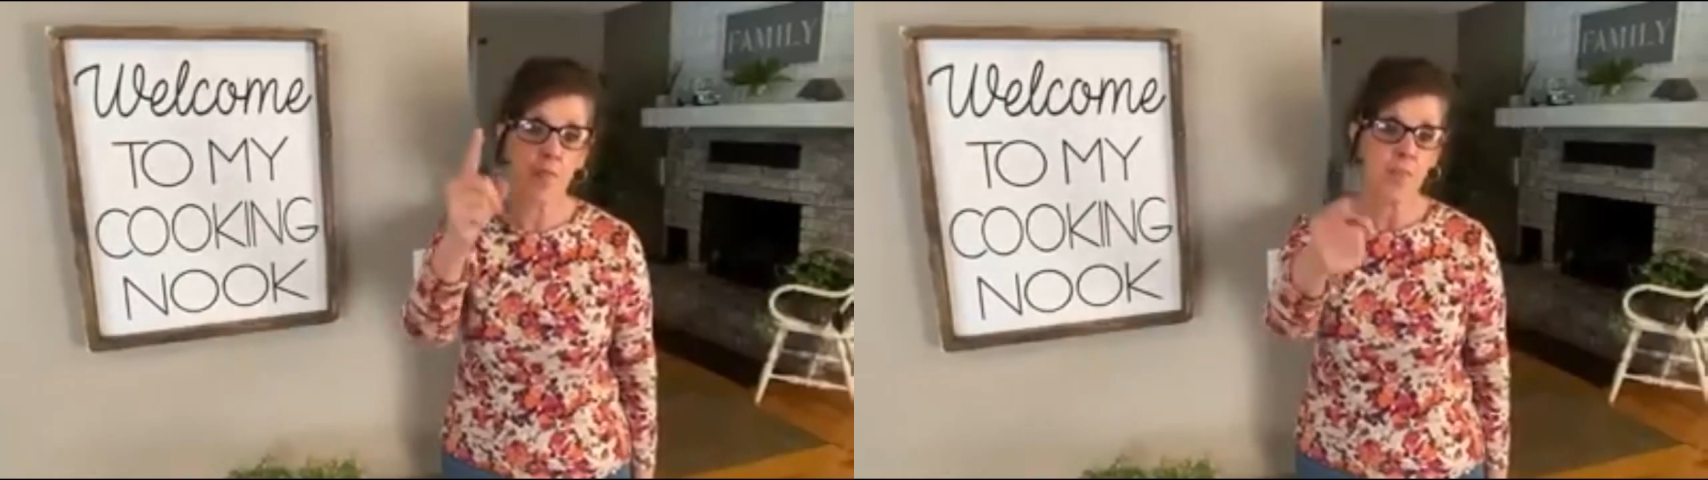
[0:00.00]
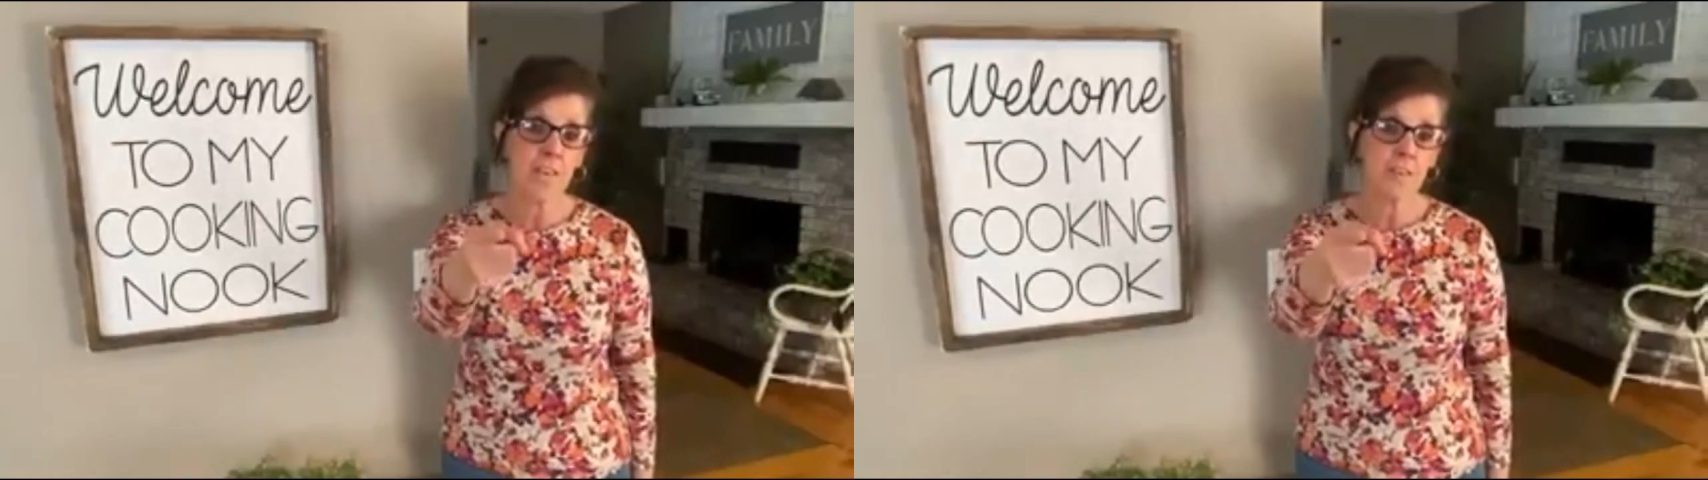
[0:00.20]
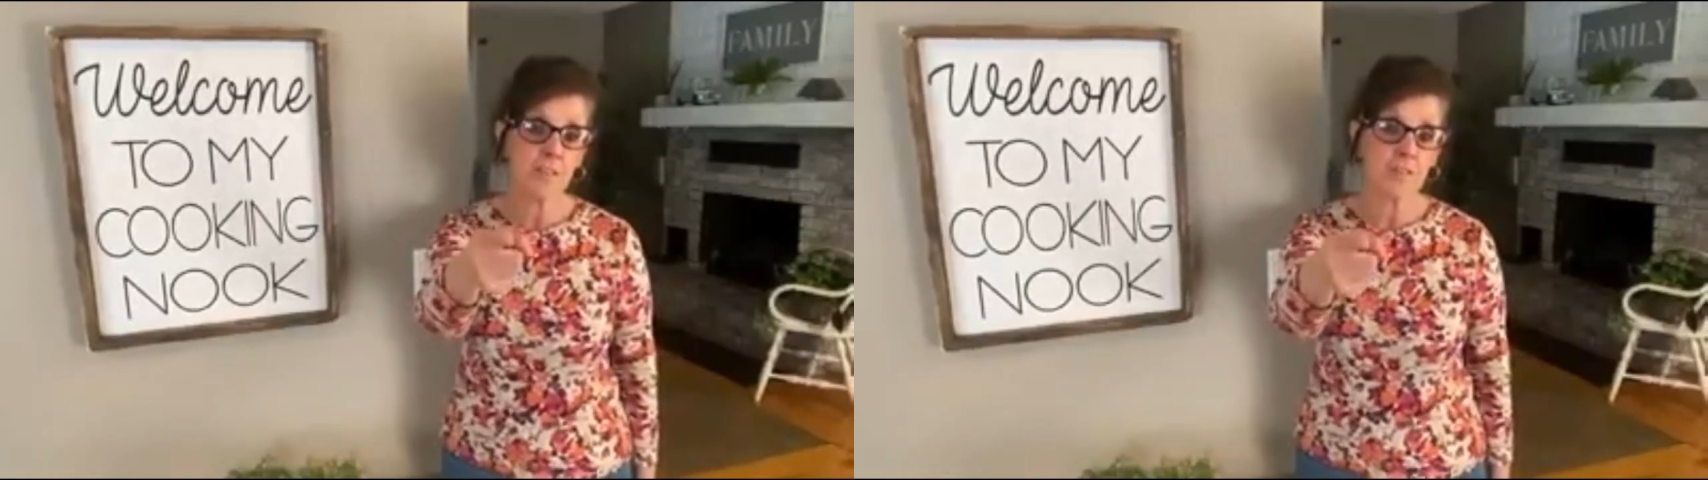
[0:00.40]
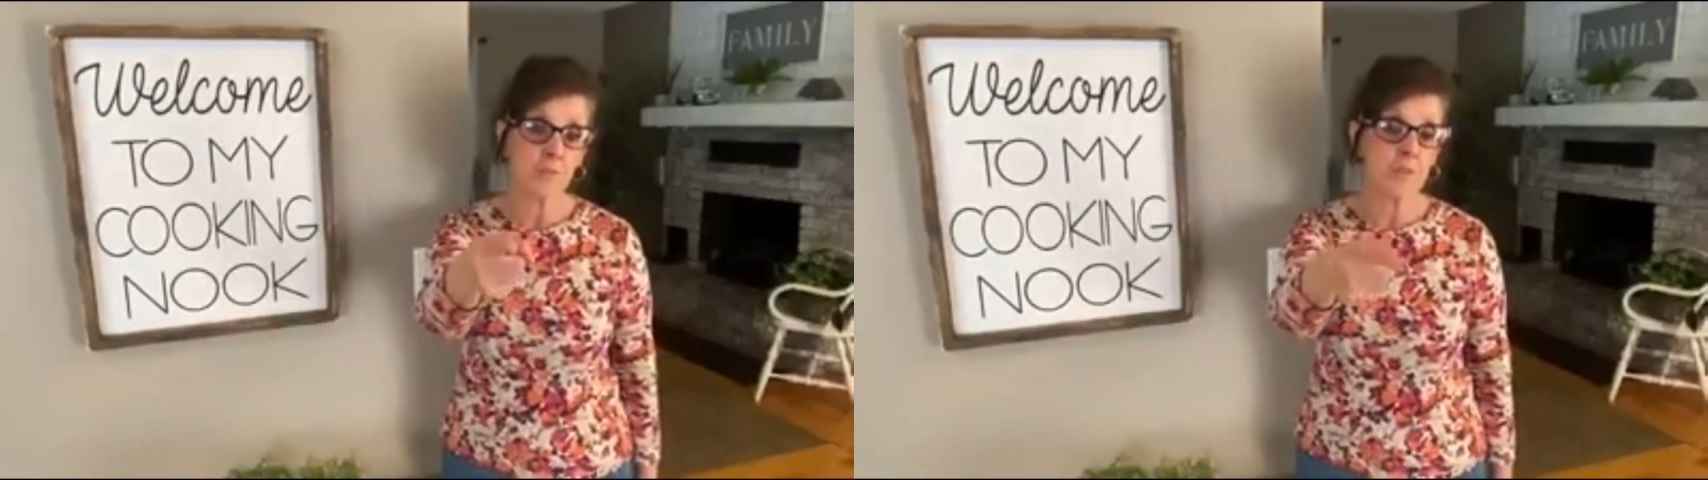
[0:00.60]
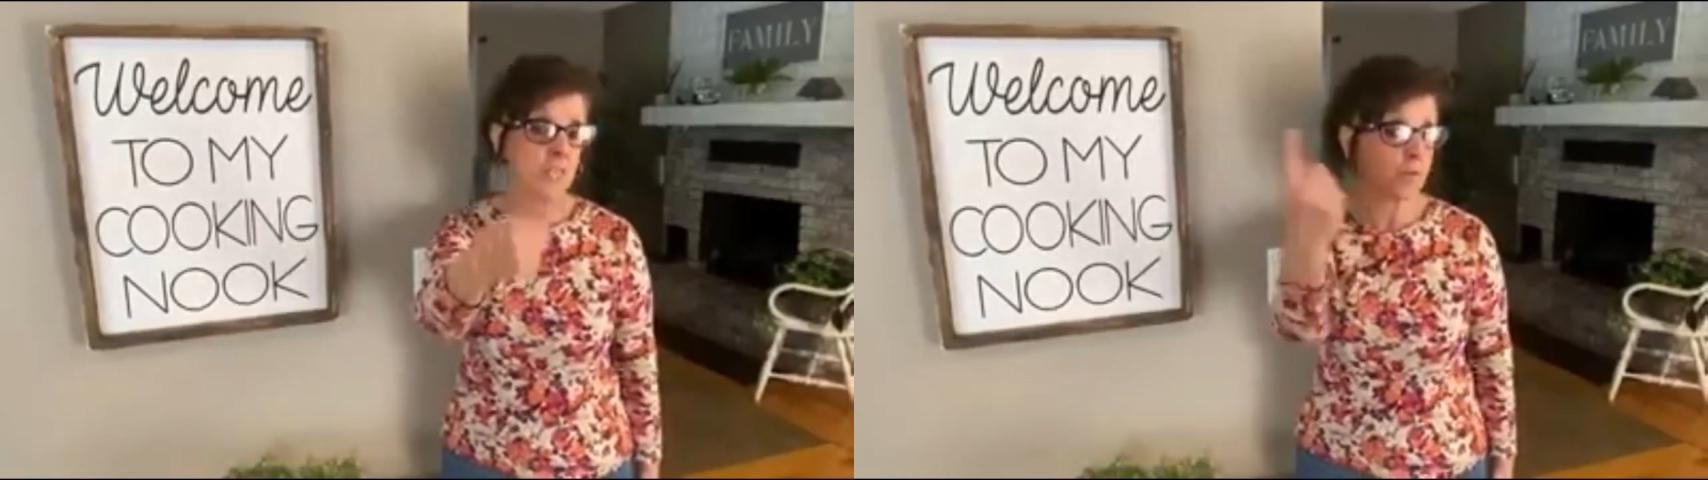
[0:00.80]
Thank you so
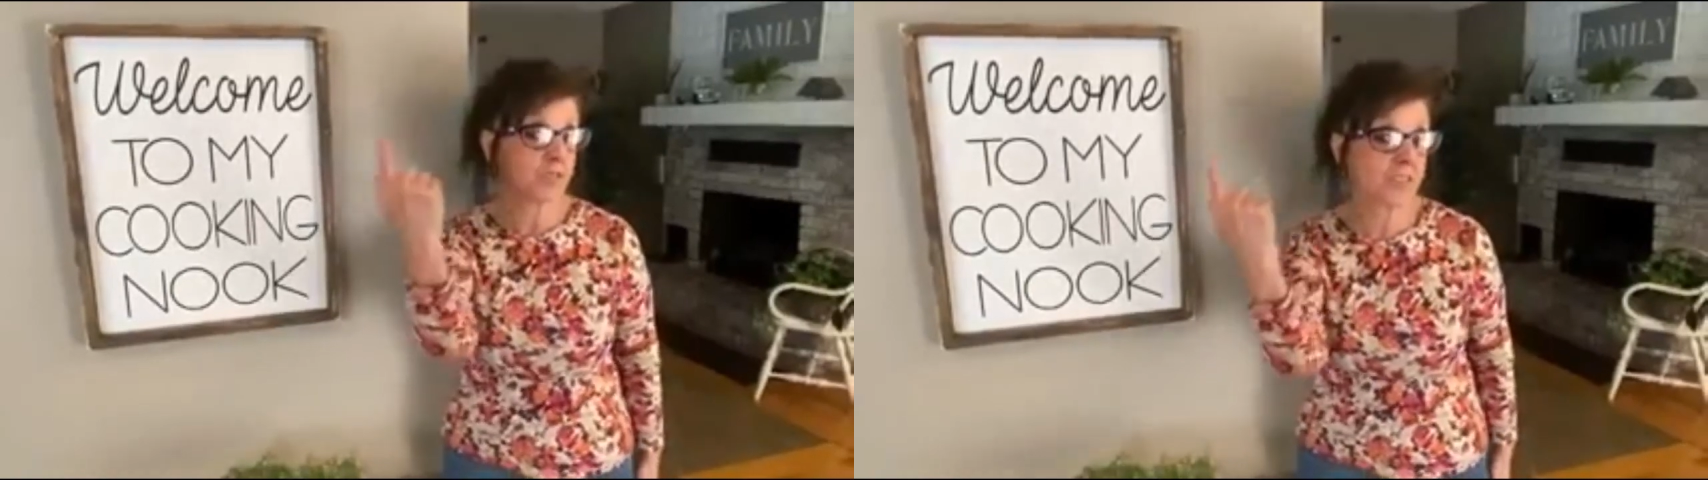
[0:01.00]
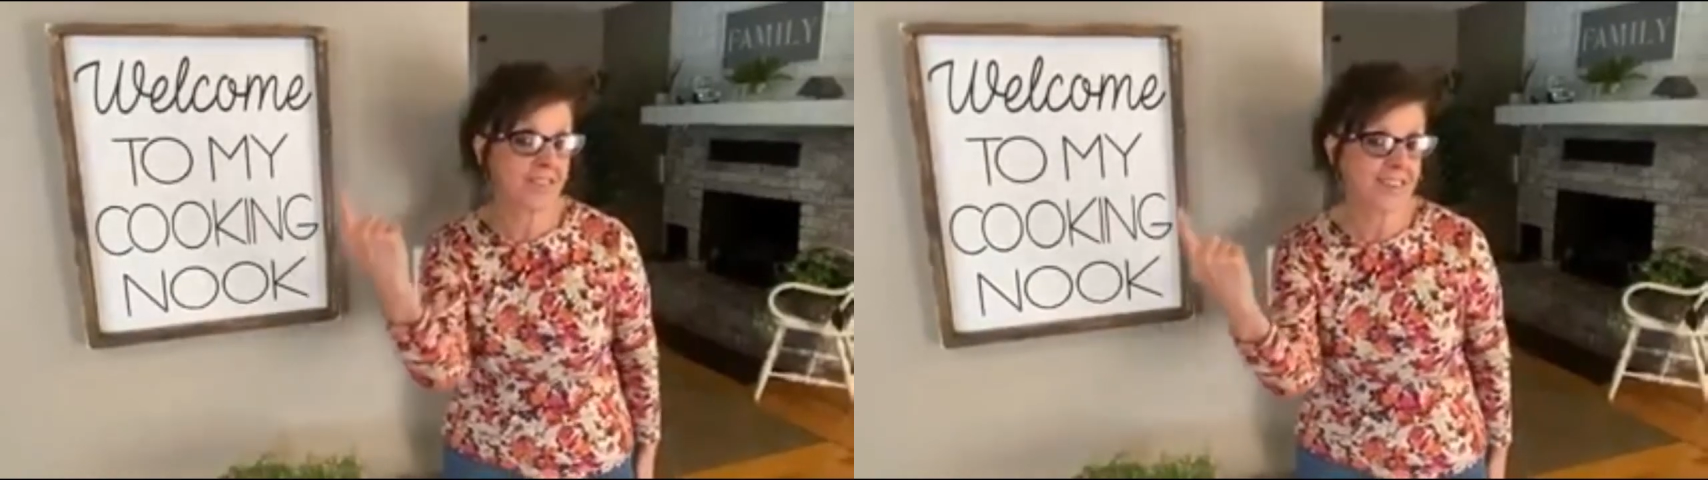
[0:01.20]
much. We'll see you